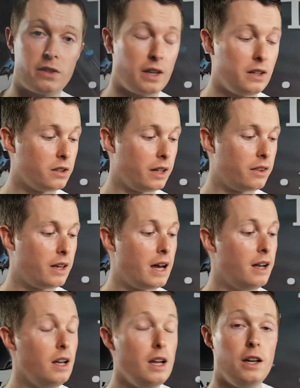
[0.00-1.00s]
things like
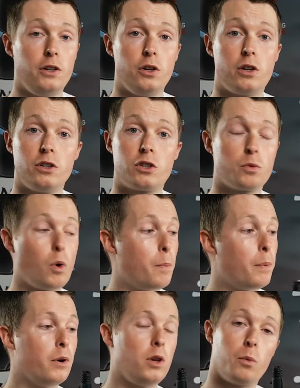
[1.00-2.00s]
that, you can swap
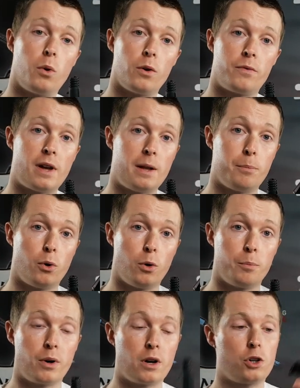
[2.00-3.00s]
out your waterfed pole
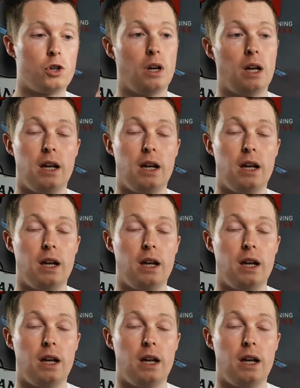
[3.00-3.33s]
brush